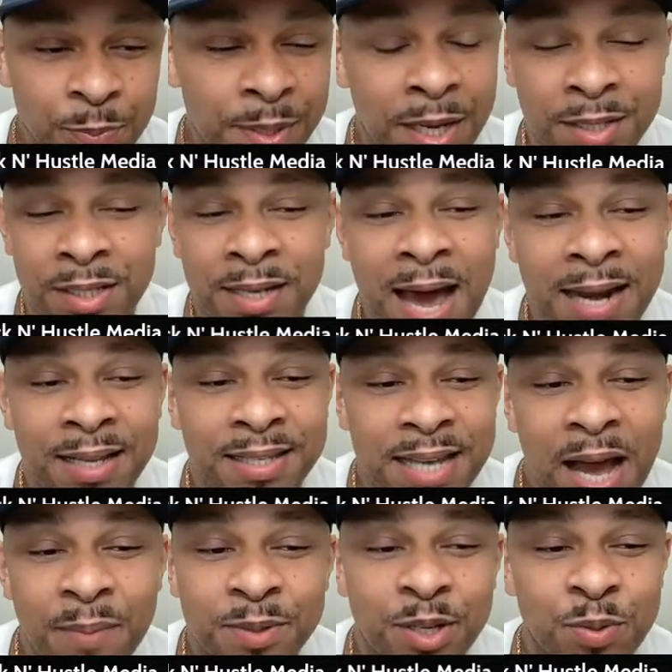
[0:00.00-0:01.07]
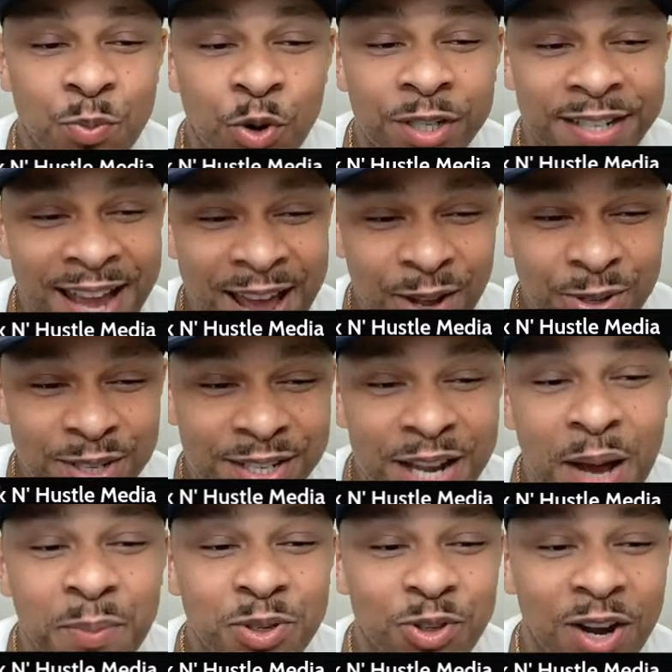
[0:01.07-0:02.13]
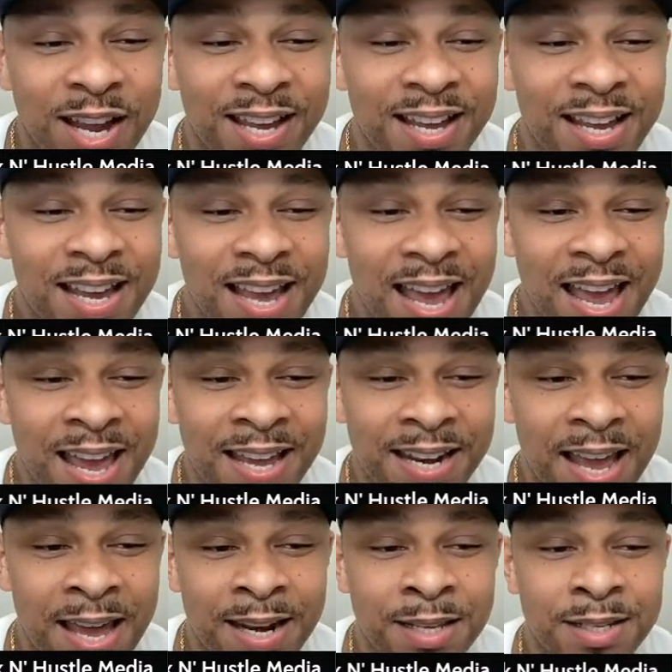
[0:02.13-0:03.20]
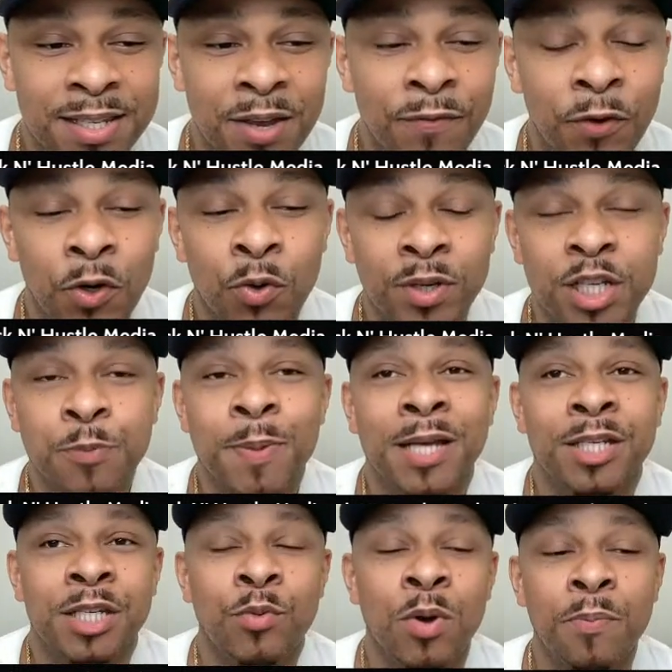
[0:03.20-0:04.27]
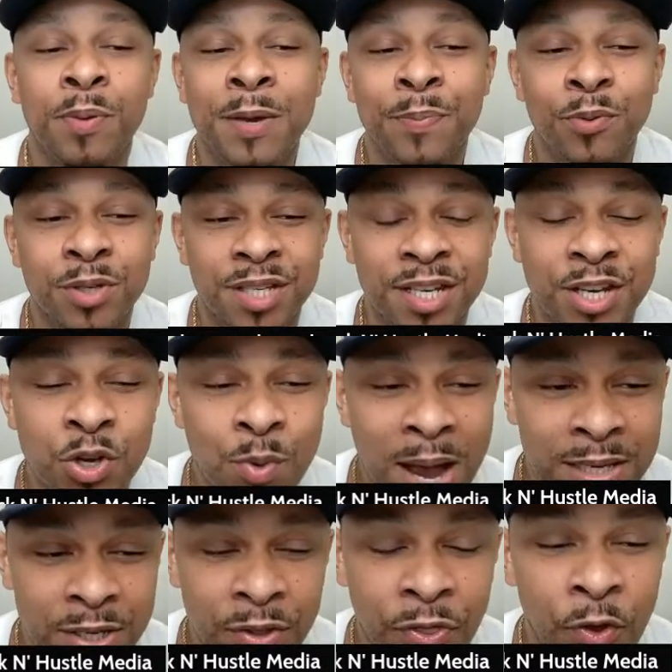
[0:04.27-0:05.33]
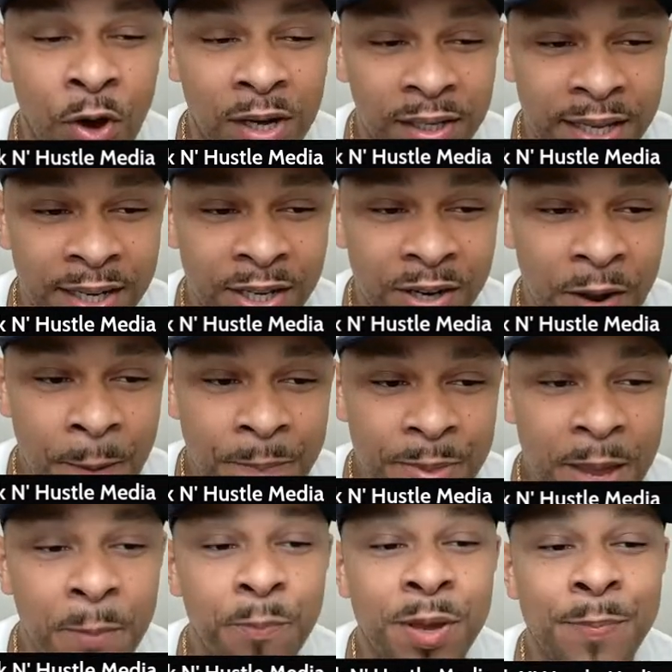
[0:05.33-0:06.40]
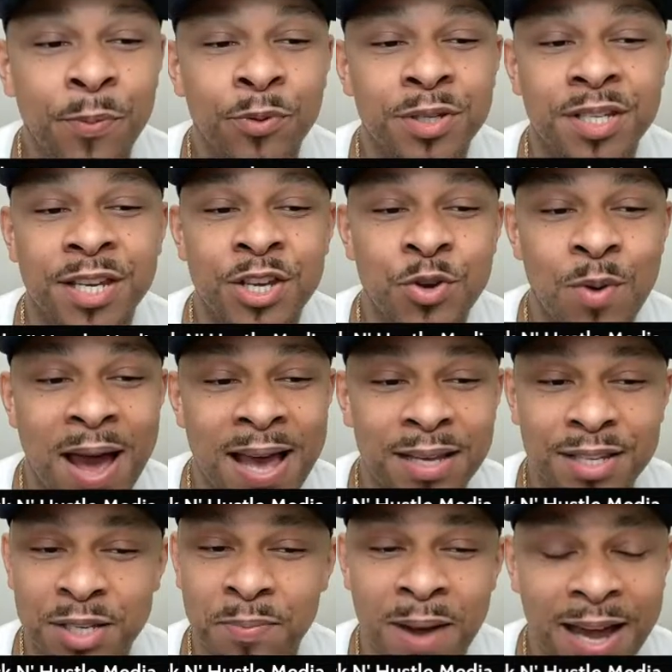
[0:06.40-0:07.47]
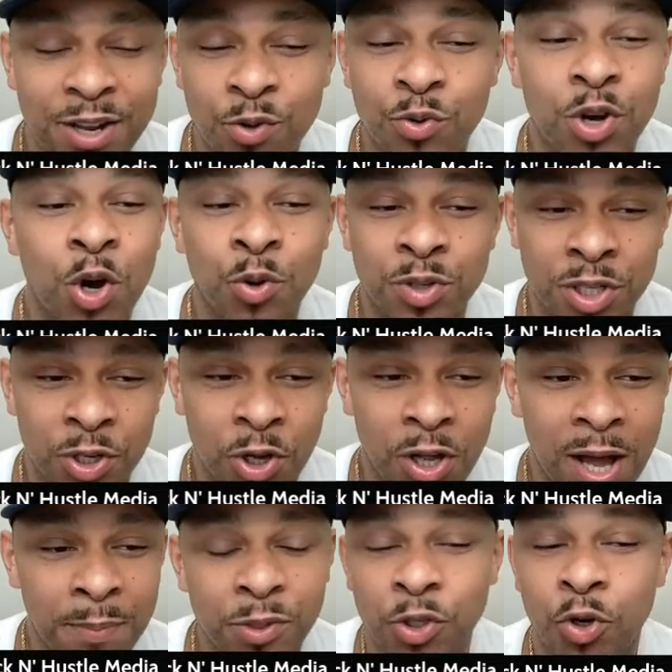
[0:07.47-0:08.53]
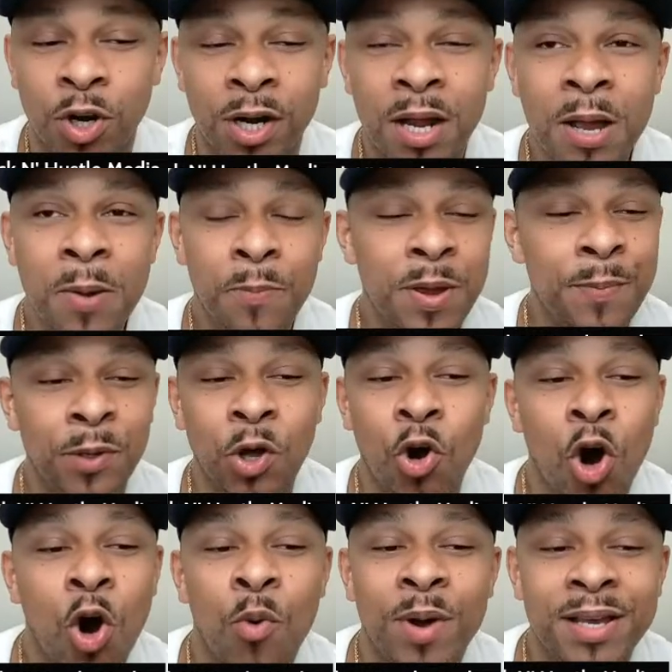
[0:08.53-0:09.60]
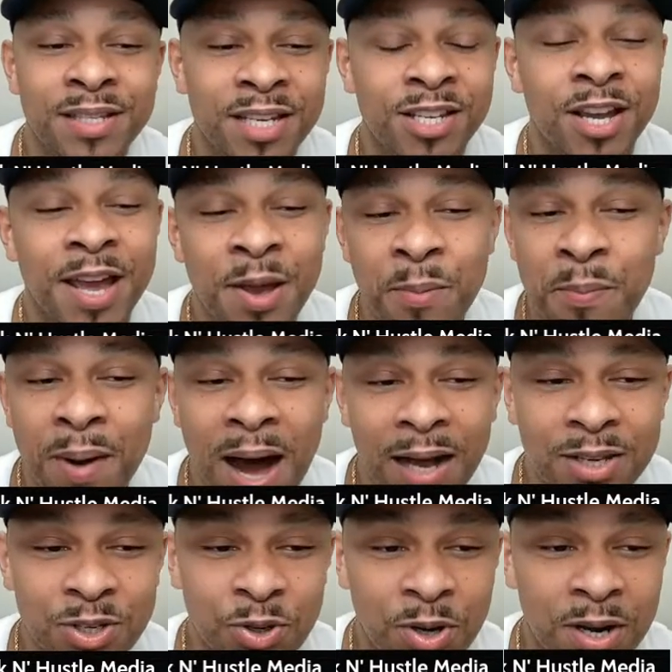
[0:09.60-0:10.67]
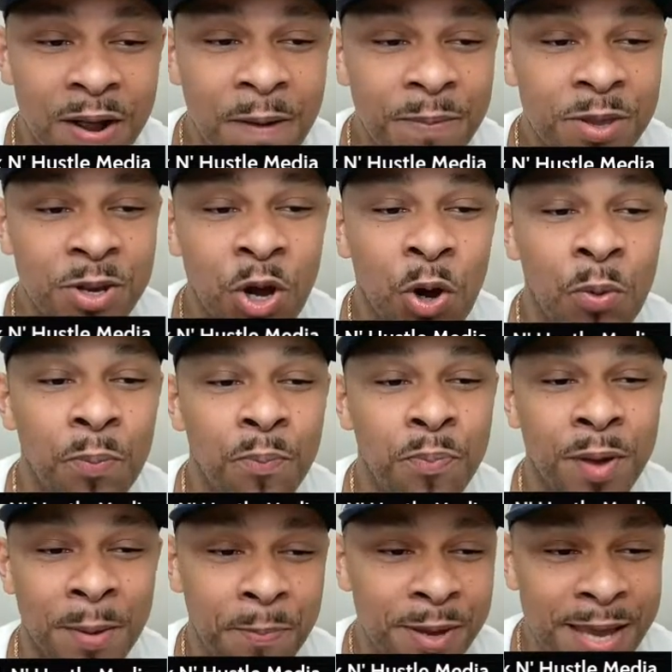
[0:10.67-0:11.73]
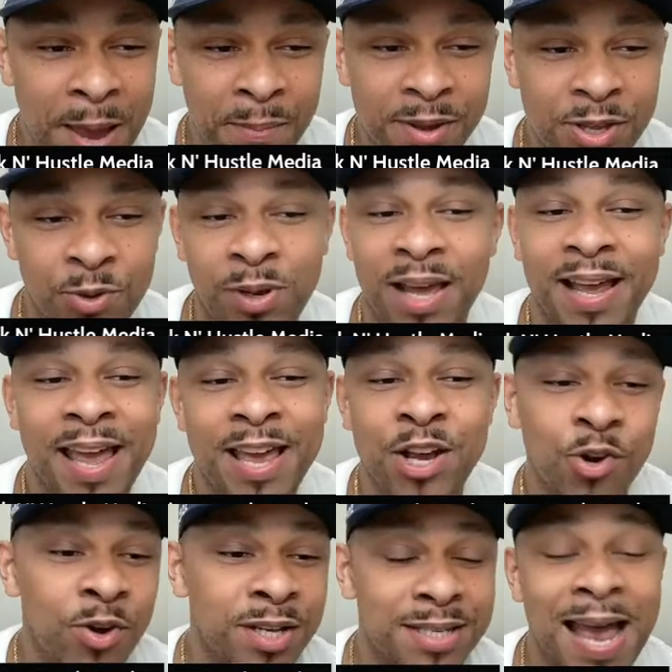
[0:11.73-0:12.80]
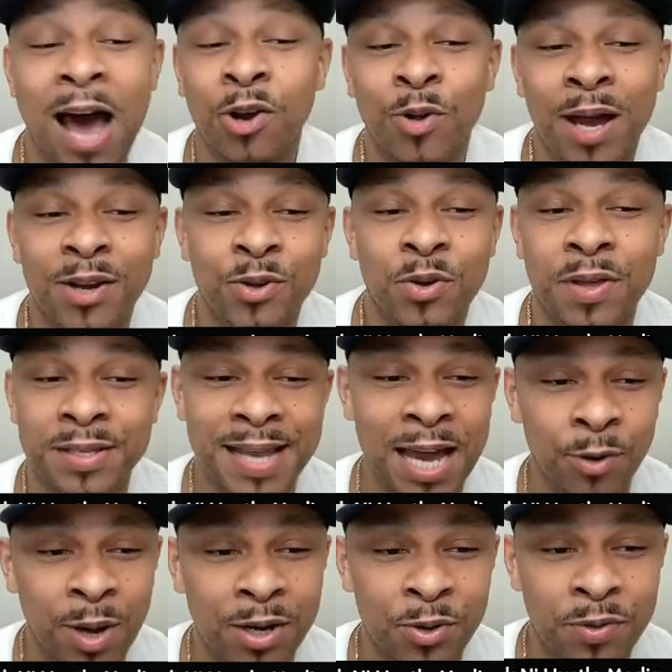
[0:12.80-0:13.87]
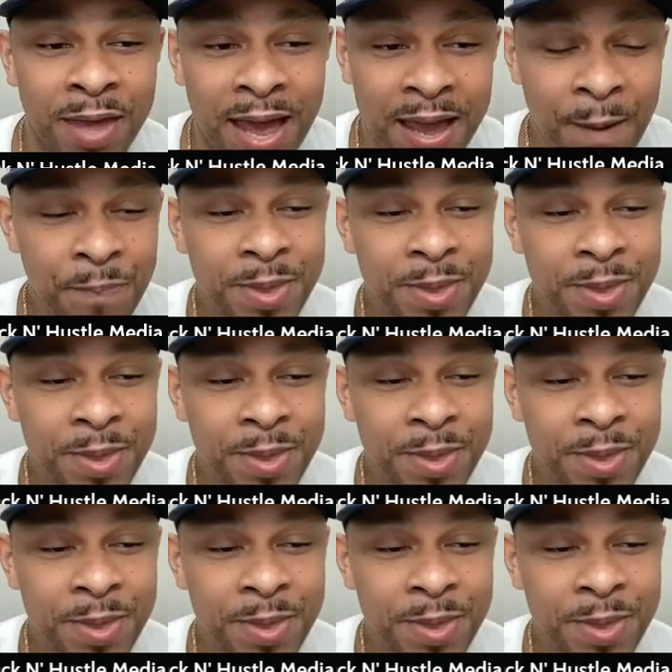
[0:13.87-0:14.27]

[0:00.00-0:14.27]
Because a lot of times there's more downs than ups, right? And it's difficult, especially when people see you as a thought leader and people see you as somebody who knows it all. I'm sure people are always in your inbox or, you know, PMing you like, hey, Chris, how do I do this? How do I do that?